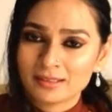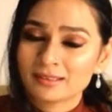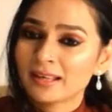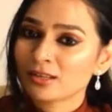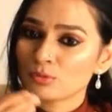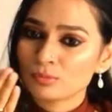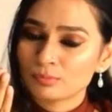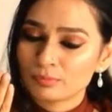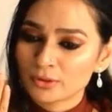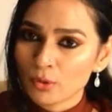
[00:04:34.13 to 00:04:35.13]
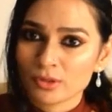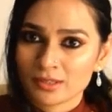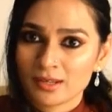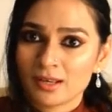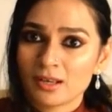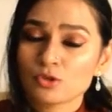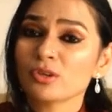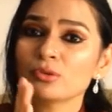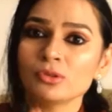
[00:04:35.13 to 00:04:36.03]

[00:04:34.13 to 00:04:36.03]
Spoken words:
health, like you wrote, so